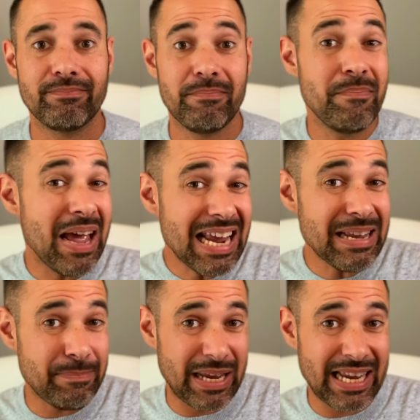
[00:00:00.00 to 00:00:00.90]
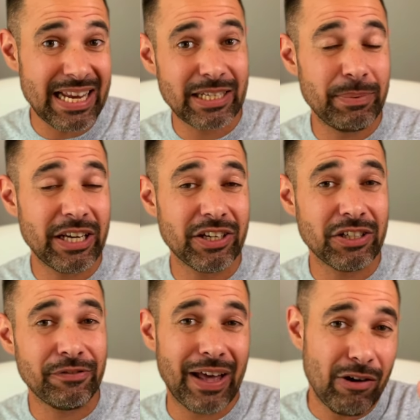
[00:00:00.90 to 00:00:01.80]
Maybe it's because
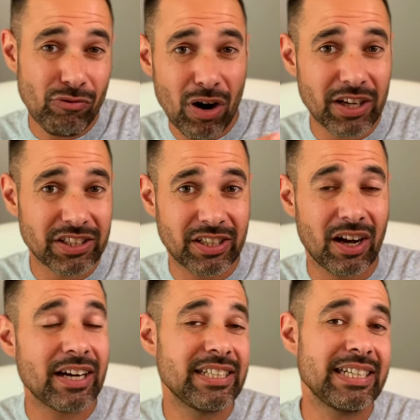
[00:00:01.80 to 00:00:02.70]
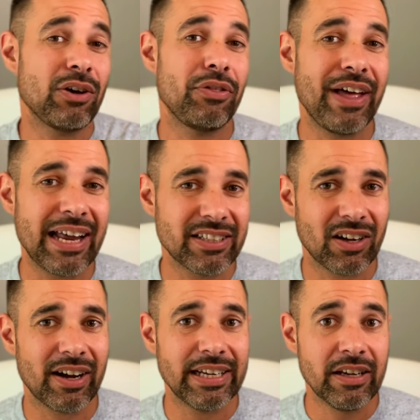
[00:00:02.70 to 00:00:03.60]
of that rust that I see on that
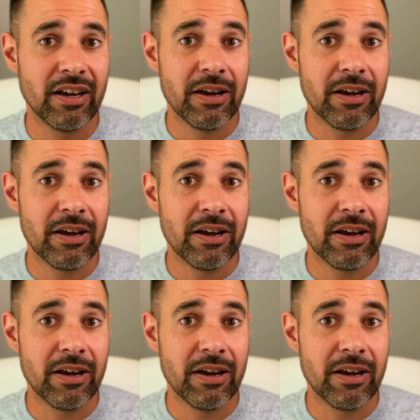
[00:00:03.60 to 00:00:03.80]
side.